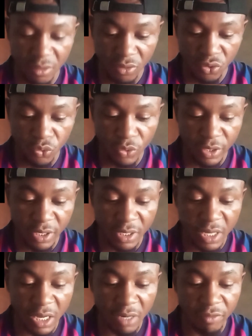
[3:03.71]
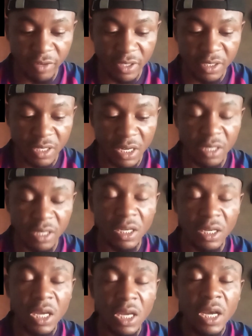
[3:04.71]
Sweden Allsvenskan,
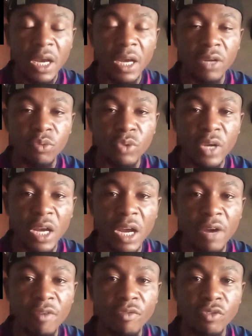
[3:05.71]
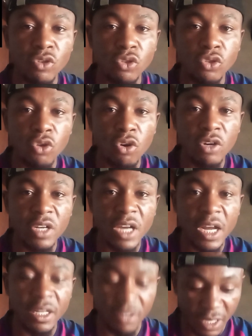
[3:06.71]
and we have Jog
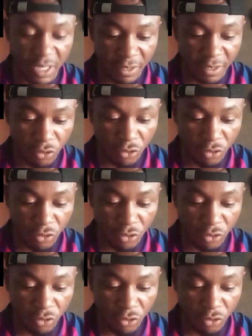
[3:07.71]
Garden.